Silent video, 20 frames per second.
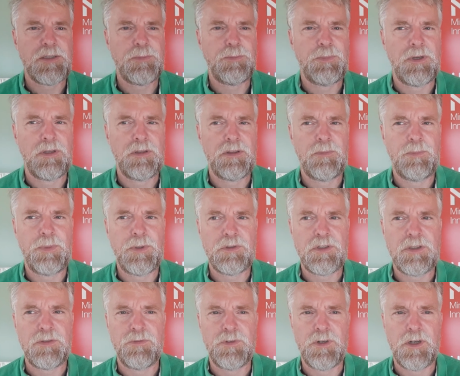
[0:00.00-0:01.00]
but the
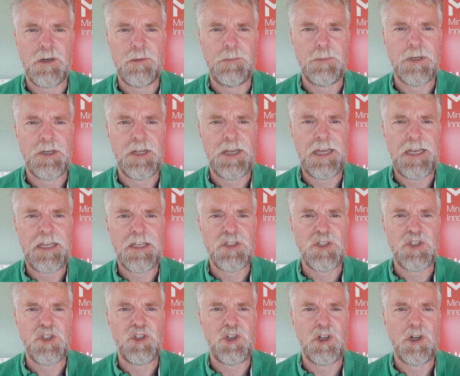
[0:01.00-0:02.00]
built environment has
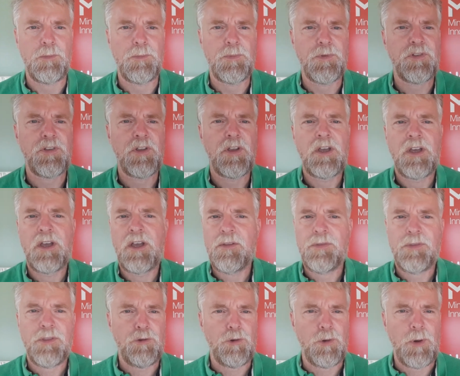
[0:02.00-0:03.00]
jobs
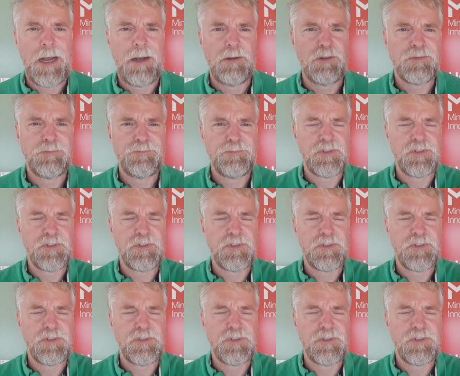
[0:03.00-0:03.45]
throughout.